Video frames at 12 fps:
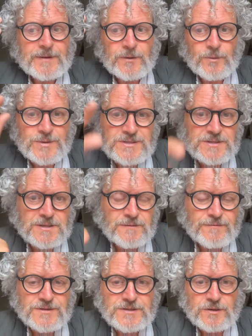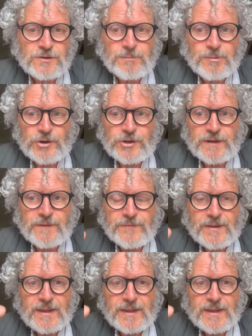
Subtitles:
who isn't in a physical body.